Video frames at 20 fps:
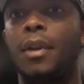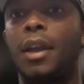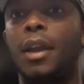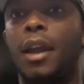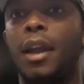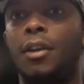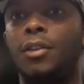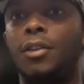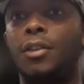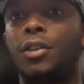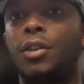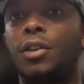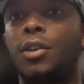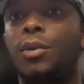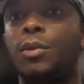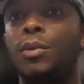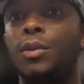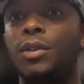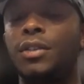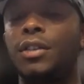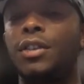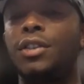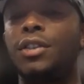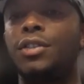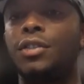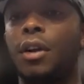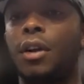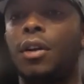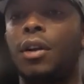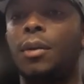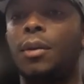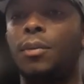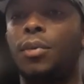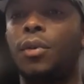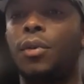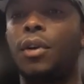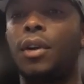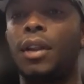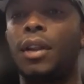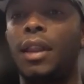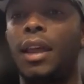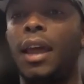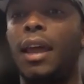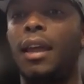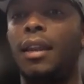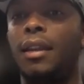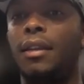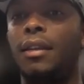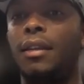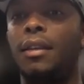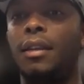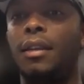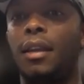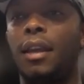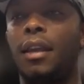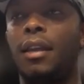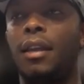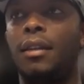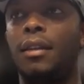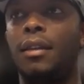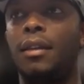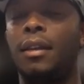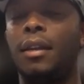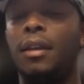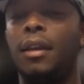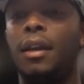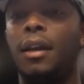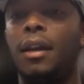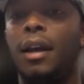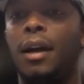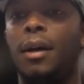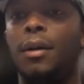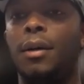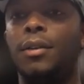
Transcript: Um, Arizona was the starting point of that, and, and